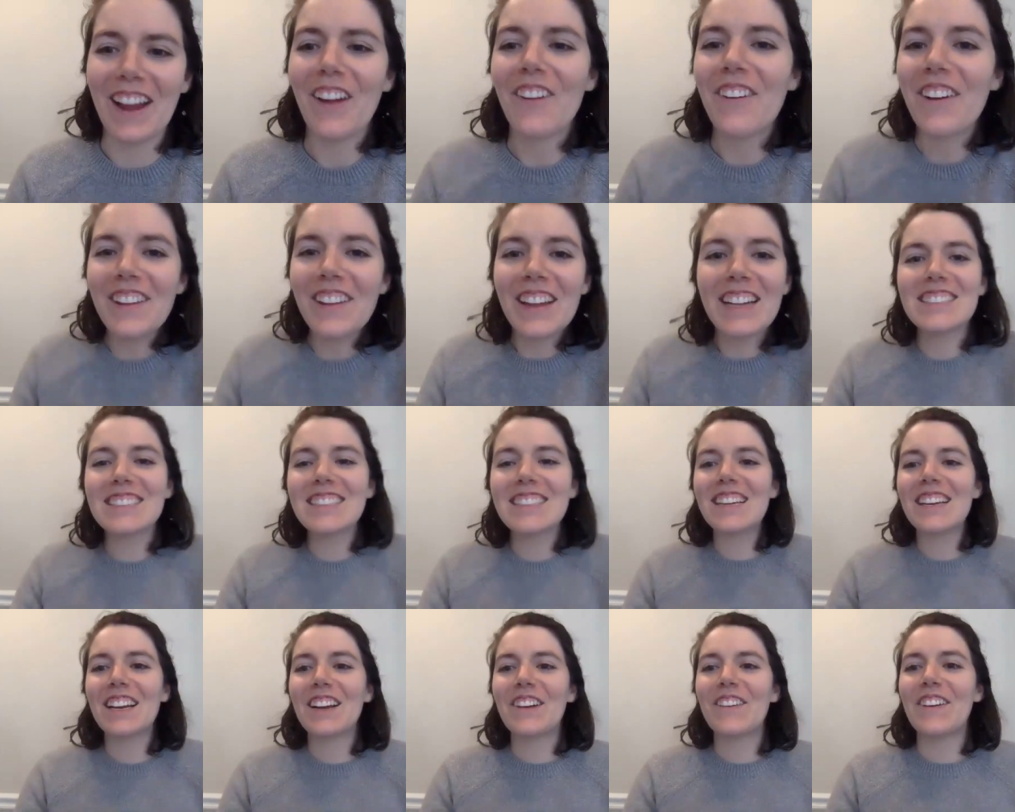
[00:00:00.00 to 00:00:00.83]
All right, let's
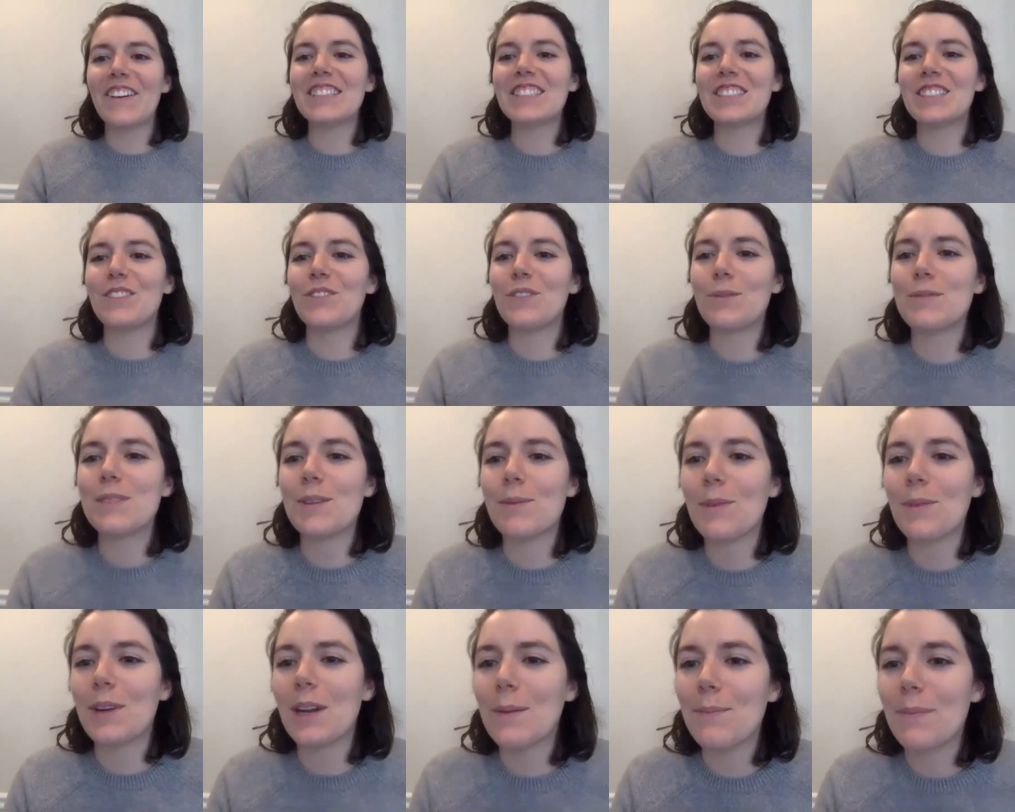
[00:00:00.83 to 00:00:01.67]
take a question from
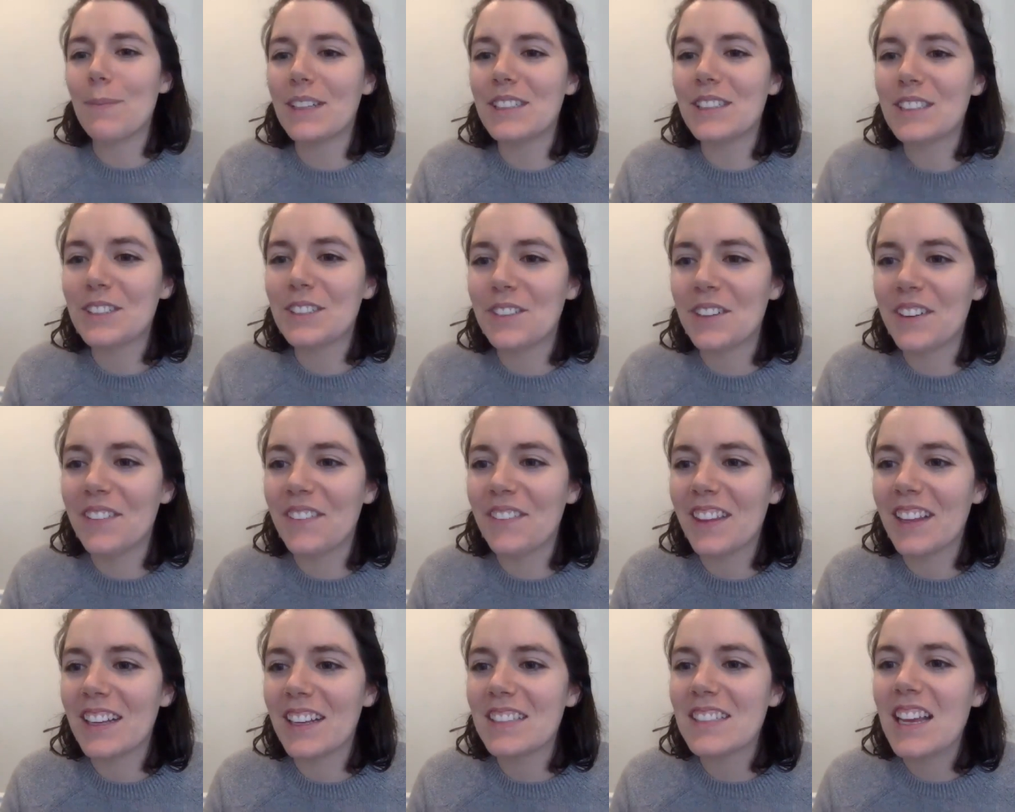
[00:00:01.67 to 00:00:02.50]
someone up on screen
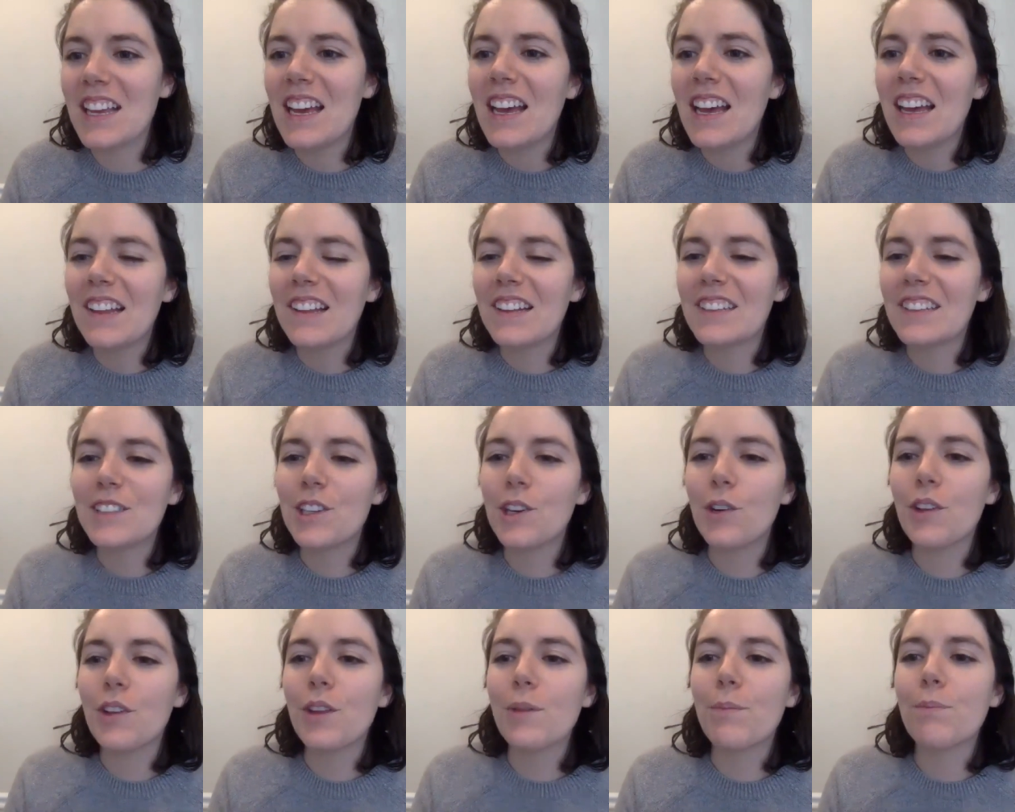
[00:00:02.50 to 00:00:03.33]
with us. Let's
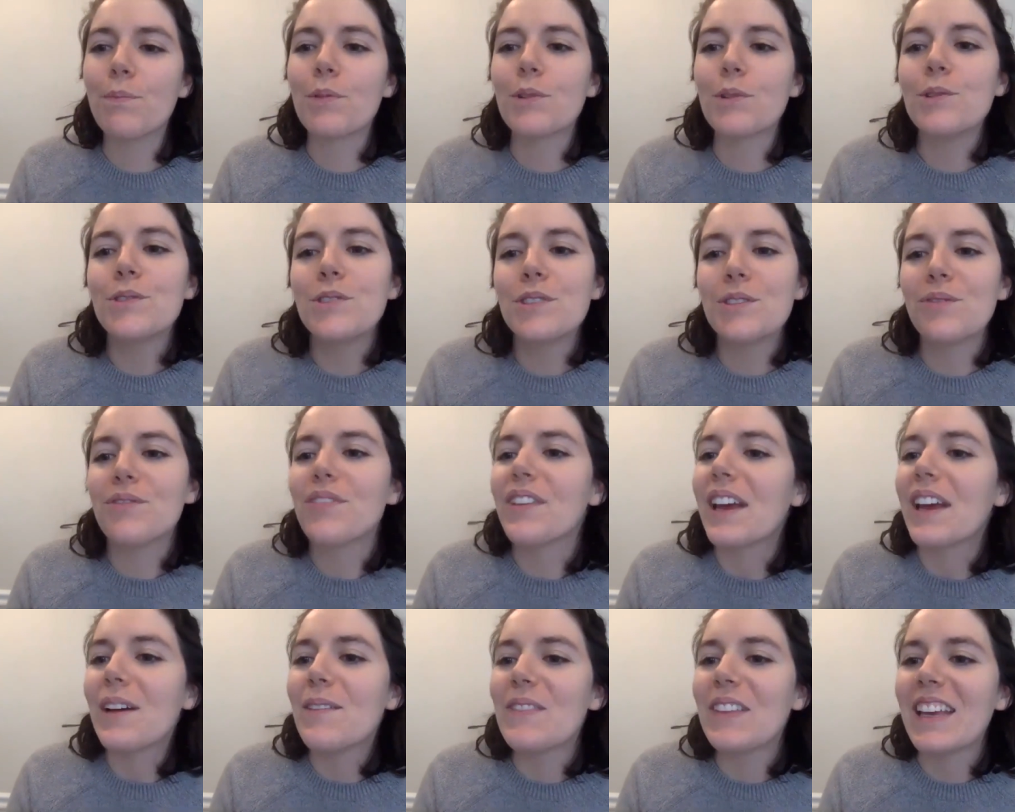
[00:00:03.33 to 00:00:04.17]
go to the Bruce
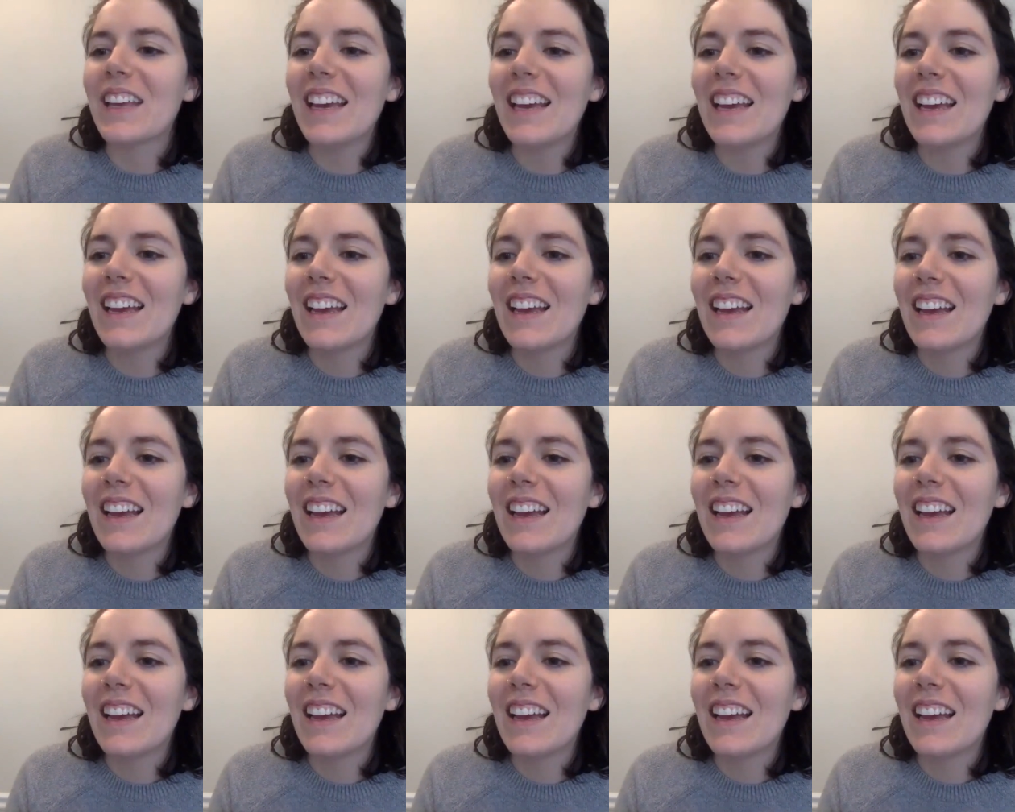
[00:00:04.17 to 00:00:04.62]
family.